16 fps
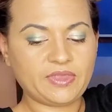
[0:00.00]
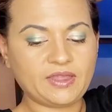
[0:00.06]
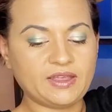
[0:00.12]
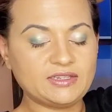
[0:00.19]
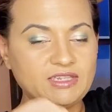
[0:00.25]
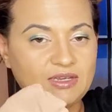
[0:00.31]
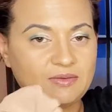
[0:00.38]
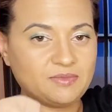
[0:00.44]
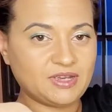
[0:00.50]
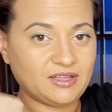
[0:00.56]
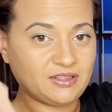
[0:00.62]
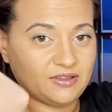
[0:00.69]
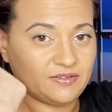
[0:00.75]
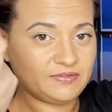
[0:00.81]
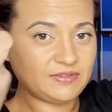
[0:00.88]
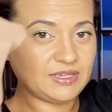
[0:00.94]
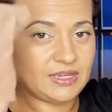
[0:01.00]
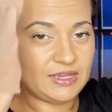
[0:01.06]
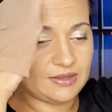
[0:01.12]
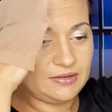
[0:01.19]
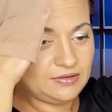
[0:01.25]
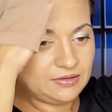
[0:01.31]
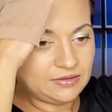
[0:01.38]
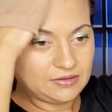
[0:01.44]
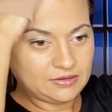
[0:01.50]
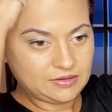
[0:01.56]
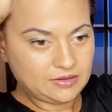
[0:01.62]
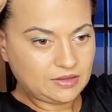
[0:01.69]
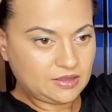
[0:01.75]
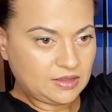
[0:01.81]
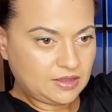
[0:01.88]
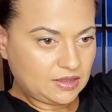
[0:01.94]
I take my gloved hand,
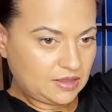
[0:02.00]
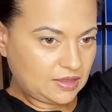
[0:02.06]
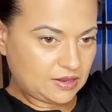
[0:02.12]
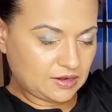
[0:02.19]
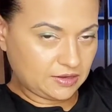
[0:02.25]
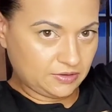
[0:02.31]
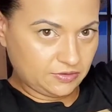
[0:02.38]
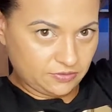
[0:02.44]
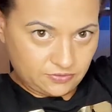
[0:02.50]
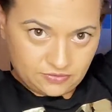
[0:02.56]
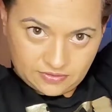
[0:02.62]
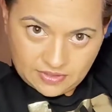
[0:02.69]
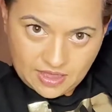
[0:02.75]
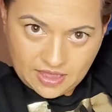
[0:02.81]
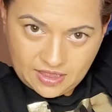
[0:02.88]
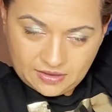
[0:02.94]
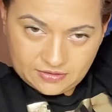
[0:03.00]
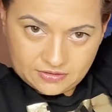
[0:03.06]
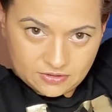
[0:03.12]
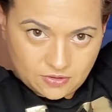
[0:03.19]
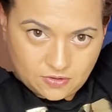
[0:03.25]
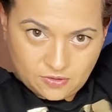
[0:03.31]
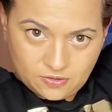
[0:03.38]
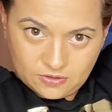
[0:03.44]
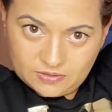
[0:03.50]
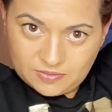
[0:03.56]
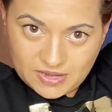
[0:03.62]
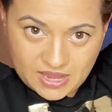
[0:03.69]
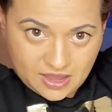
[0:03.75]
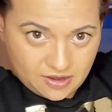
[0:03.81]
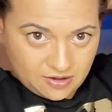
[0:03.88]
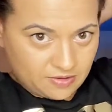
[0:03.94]
and I use that to hold my
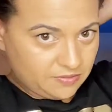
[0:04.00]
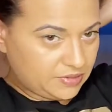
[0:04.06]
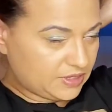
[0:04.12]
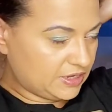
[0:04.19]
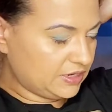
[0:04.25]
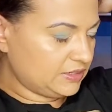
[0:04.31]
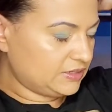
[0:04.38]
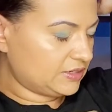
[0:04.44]
hair in place,